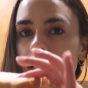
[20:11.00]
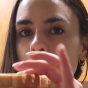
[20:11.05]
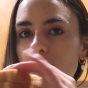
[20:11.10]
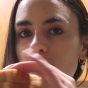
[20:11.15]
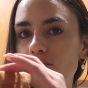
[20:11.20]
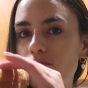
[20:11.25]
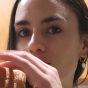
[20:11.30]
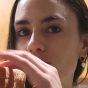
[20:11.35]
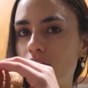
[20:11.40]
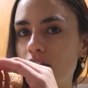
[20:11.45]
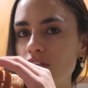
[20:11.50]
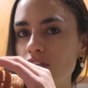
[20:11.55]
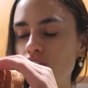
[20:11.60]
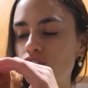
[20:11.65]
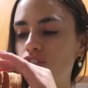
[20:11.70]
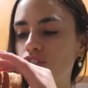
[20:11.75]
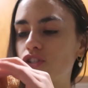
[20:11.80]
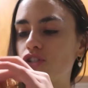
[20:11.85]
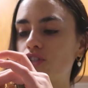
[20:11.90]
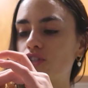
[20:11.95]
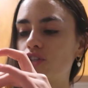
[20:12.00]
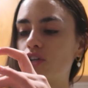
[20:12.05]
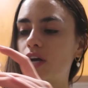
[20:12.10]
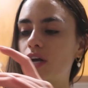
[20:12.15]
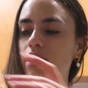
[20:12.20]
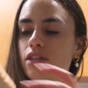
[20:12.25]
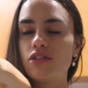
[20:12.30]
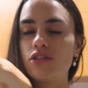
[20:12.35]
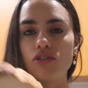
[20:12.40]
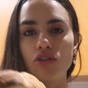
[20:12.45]
like fresh
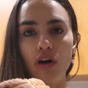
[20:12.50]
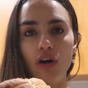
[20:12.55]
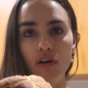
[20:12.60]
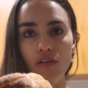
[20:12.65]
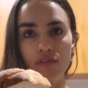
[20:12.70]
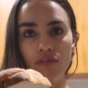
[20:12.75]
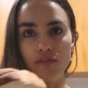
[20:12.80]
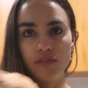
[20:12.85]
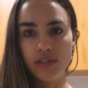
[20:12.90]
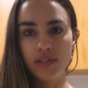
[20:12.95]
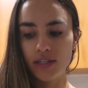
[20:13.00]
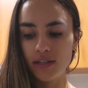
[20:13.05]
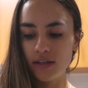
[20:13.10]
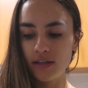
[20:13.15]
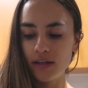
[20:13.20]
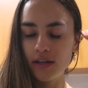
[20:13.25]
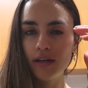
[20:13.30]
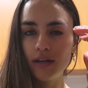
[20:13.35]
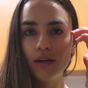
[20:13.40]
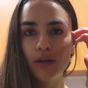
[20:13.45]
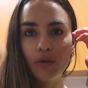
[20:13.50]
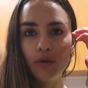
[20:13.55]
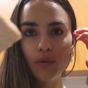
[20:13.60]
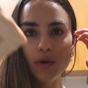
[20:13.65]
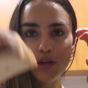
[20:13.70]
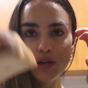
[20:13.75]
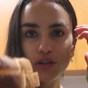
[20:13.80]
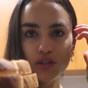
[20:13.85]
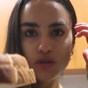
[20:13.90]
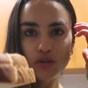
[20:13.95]
and soft,
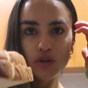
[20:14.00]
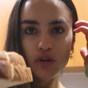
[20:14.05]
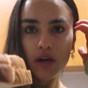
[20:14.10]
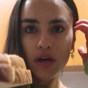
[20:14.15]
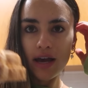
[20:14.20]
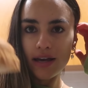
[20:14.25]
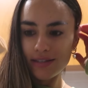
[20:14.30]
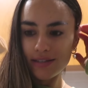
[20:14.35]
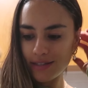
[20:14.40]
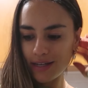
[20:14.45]
we're gonna do a